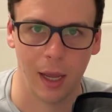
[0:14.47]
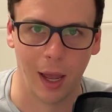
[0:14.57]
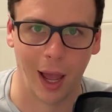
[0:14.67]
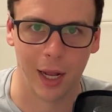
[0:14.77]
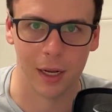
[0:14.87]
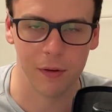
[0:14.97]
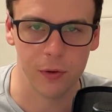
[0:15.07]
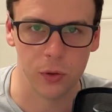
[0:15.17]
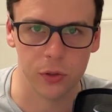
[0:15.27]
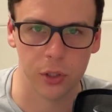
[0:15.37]
and if
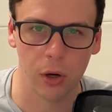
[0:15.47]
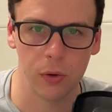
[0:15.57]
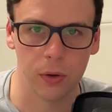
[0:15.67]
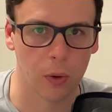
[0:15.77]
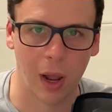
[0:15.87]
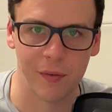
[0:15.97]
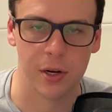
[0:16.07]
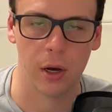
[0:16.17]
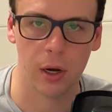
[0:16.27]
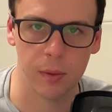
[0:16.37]
you don't or
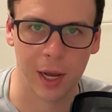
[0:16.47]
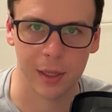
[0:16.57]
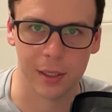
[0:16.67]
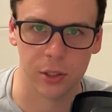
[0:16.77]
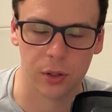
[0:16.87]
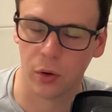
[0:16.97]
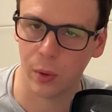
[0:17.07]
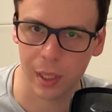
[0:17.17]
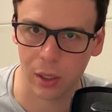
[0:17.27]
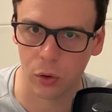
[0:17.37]
haven't heard about this, you can
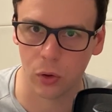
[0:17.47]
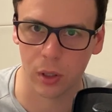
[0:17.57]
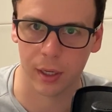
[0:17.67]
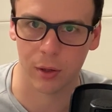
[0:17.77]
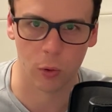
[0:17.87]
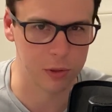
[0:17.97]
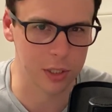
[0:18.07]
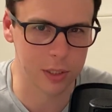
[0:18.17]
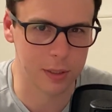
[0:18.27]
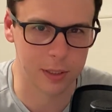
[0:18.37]
quickly Google it or
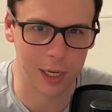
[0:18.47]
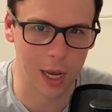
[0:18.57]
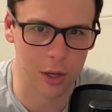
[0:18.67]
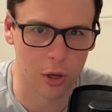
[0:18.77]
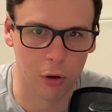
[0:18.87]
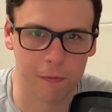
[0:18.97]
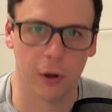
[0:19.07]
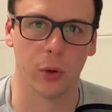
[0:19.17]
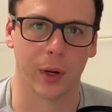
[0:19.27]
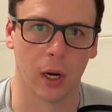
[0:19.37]
just see how you go
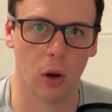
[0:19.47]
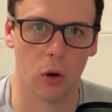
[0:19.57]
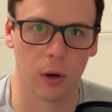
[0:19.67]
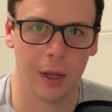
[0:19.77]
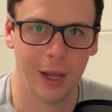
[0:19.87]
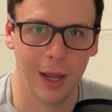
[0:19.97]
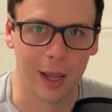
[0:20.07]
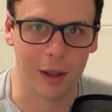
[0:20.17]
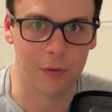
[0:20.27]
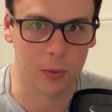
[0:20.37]
following along
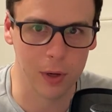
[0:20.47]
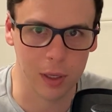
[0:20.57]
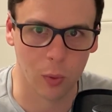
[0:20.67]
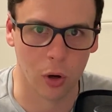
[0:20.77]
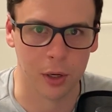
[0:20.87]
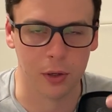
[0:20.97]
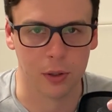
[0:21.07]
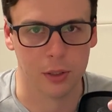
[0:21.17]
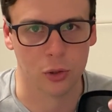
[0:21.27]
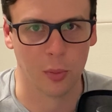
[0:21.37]
if you really want, you
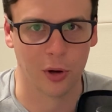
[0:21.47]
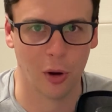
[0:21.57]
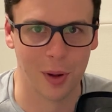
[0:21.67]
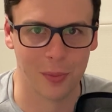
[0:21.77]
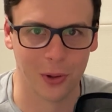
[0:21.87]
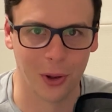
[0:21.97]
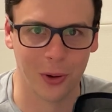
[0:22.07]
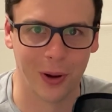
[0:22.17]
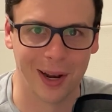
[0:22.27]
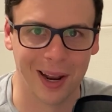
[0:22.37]
can drop a comment
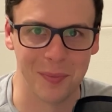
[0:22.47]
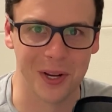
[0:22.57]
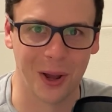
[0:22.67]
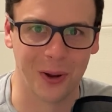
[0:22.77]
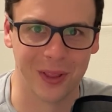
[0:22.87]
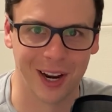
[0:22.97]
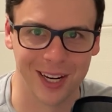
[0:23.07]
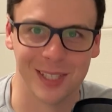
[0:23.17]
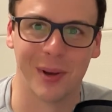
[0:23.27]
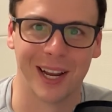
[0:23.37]
below and let me know that I
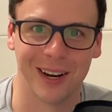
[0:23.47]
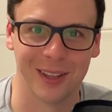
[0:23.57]
need to make another